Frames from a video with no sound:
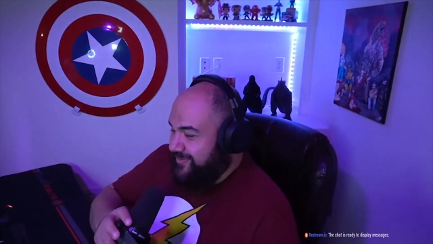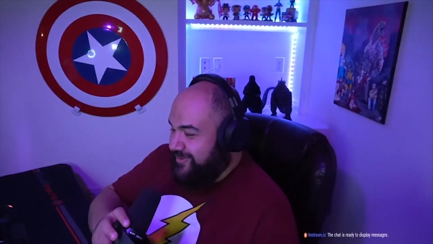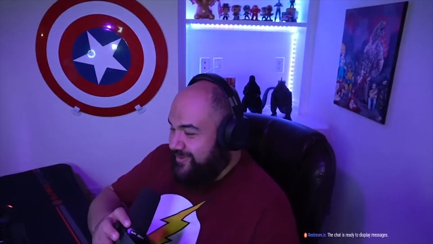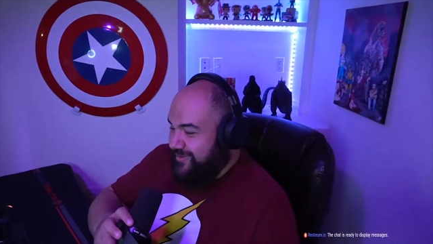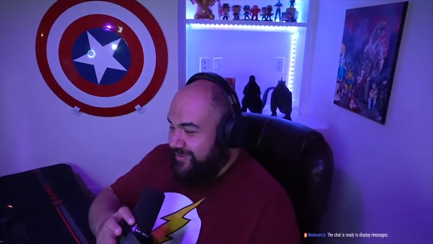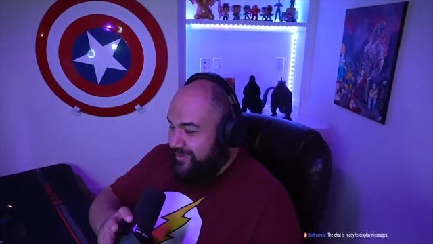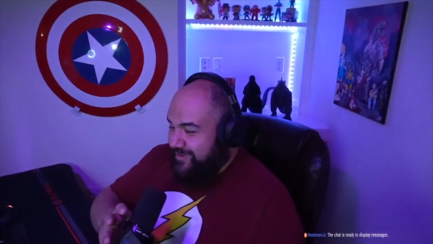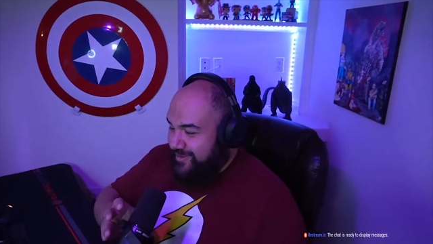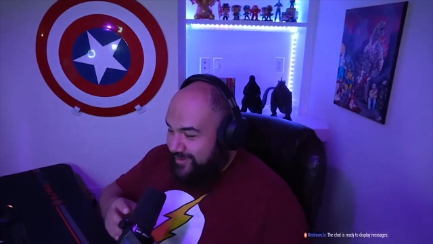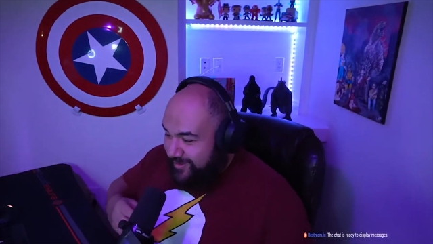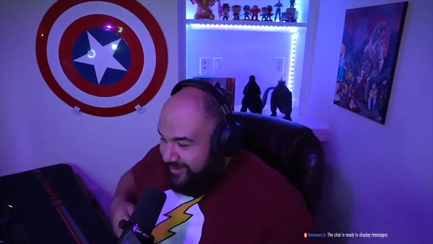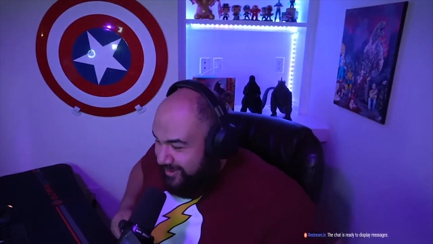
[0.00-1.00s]

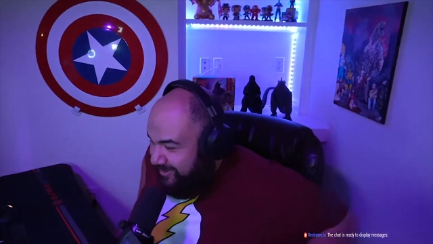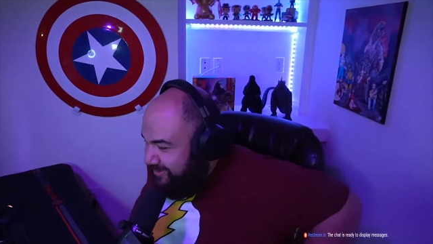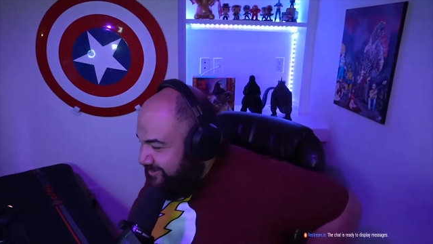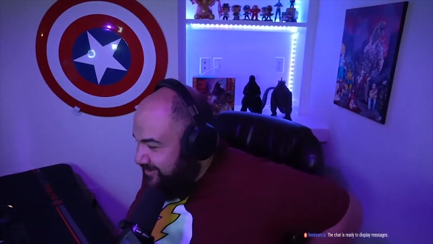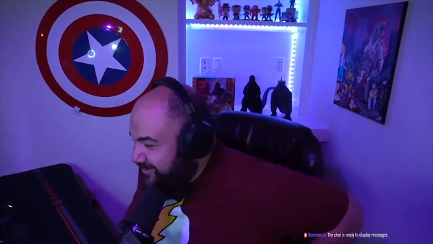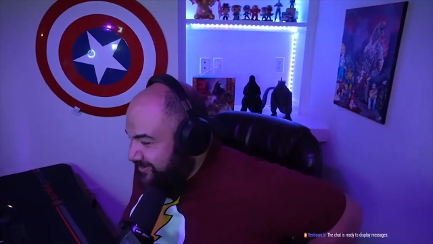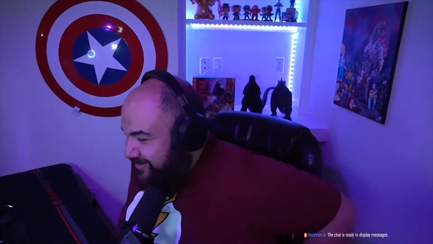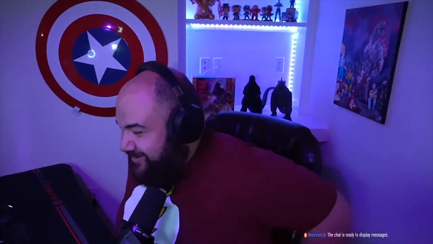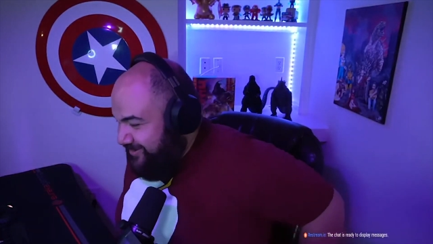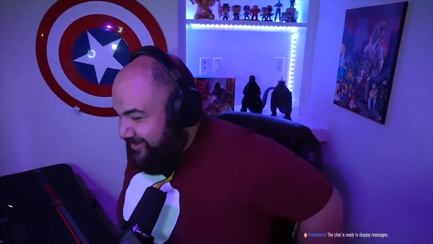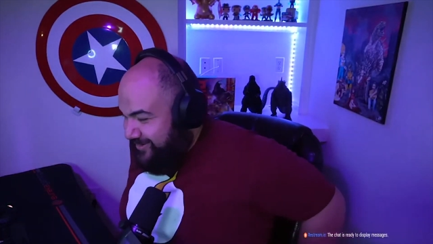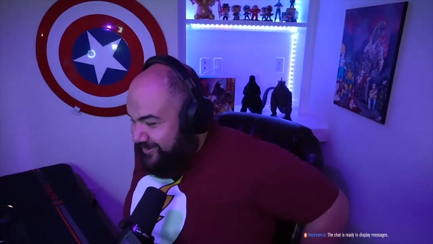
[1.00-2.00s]

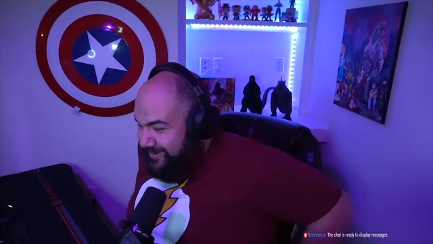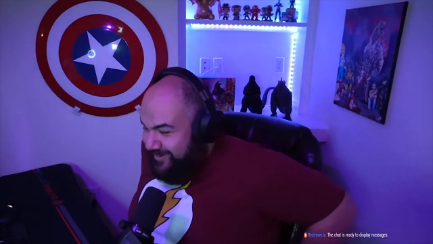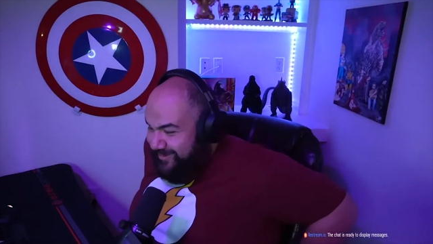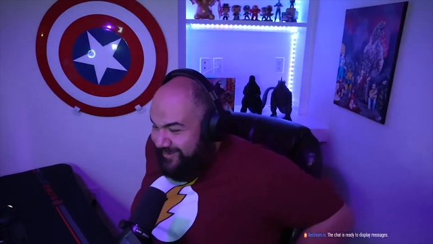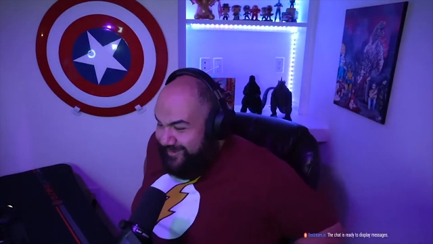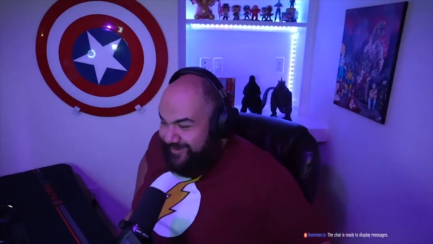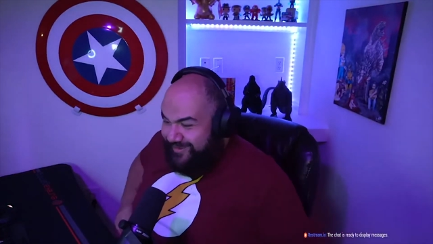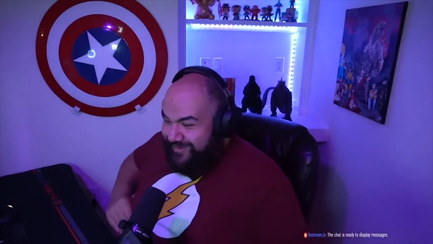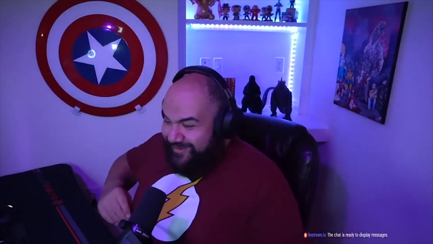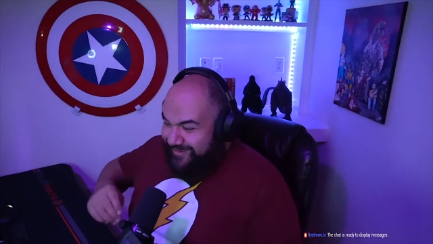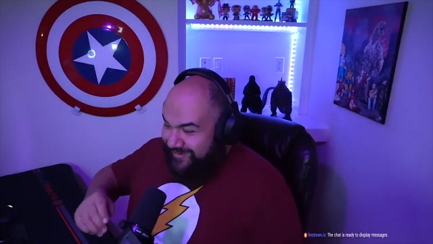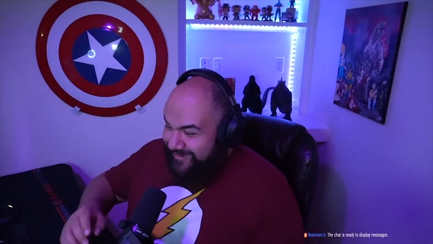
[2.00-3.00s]

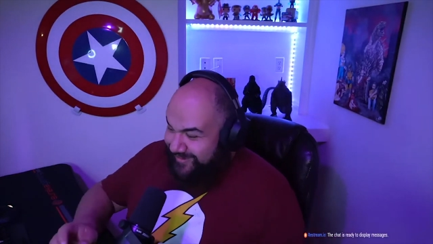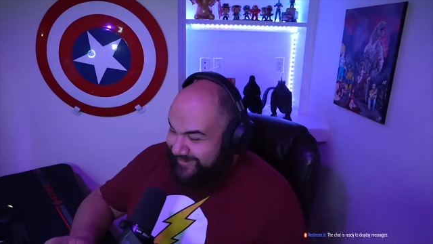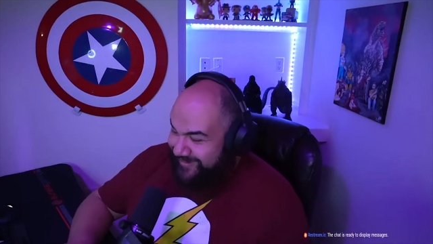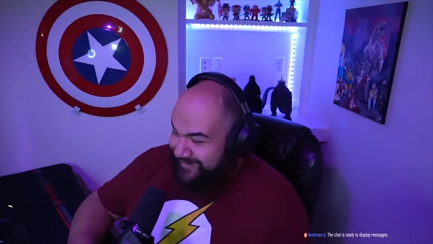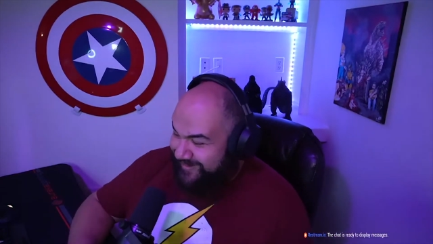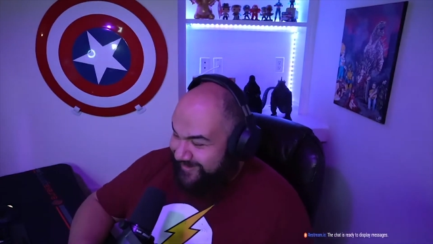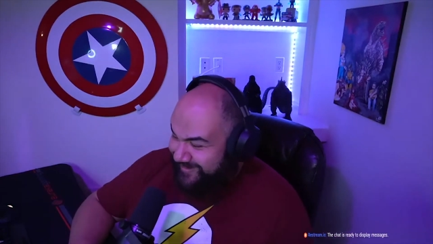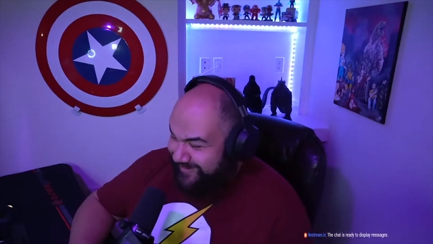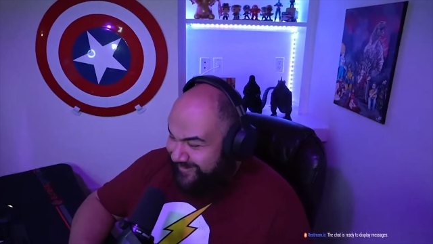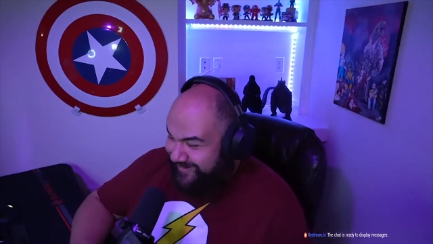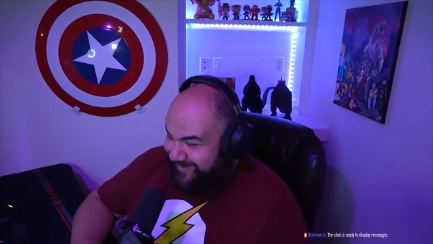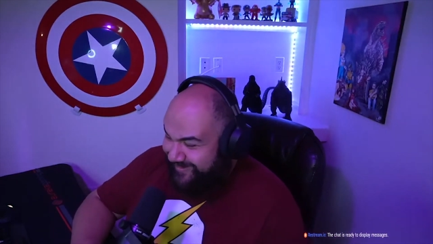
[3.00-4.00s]

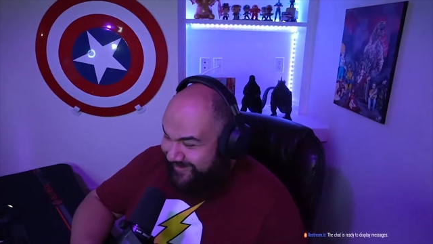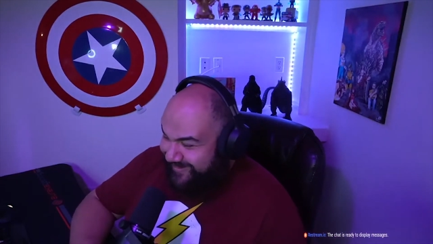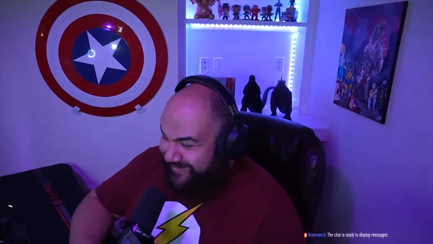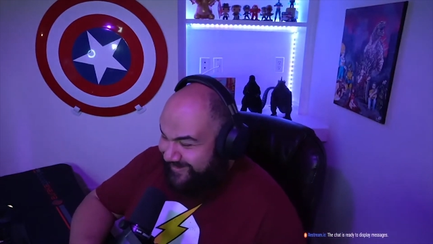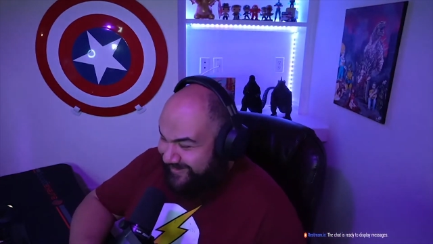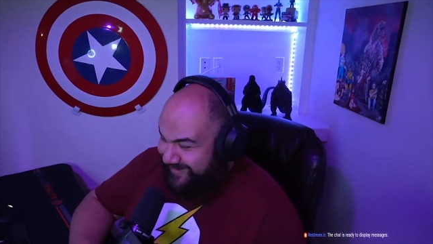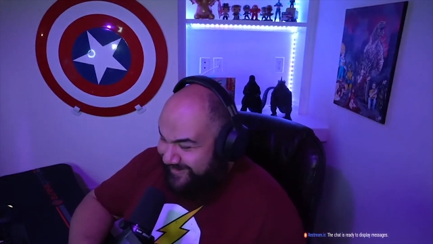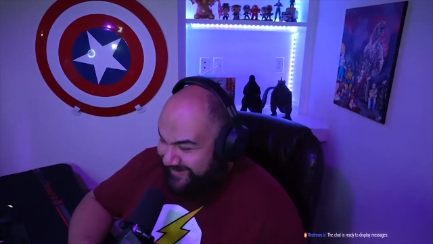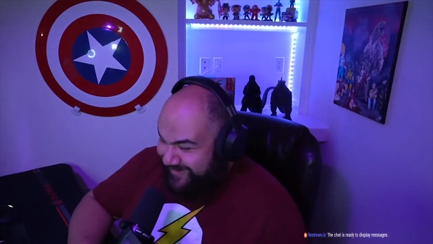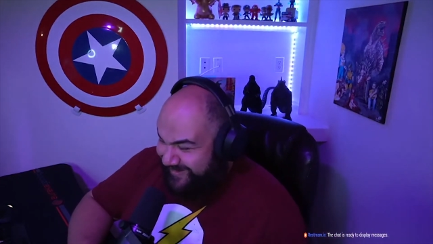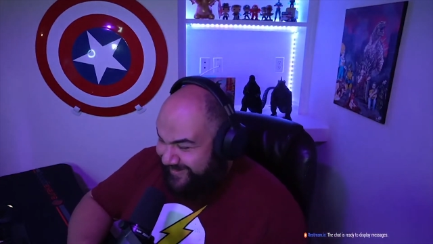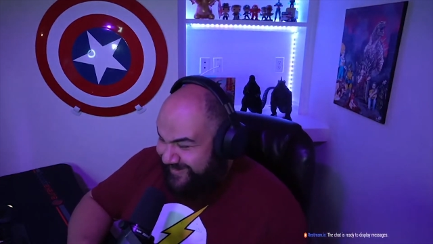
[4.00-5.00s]

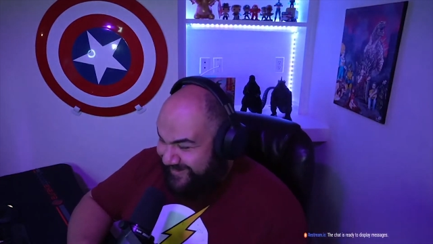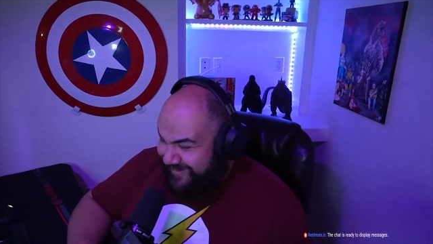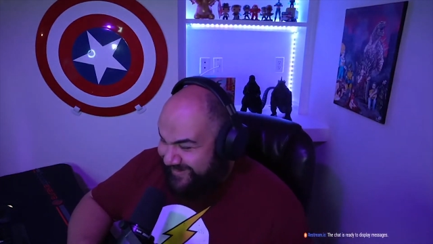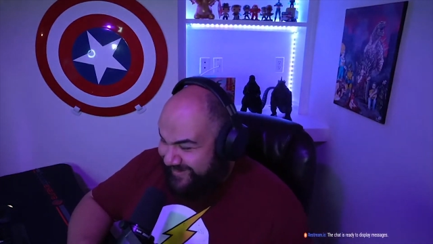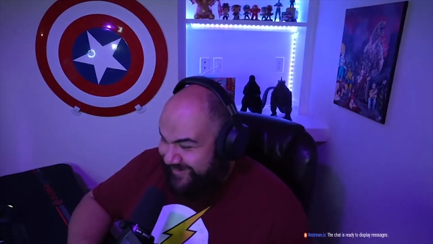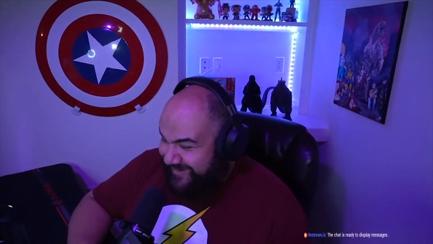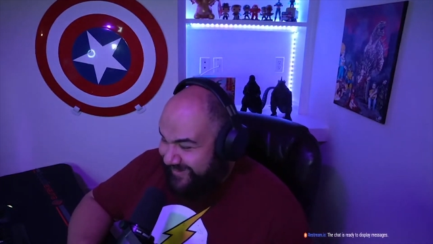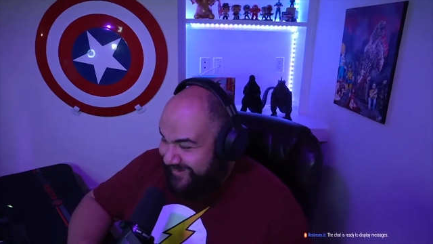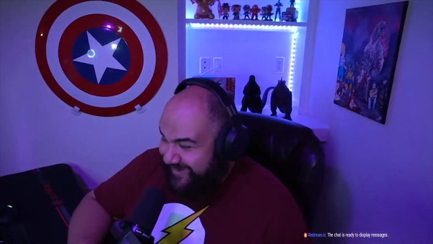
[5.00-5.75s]
Nothing is said.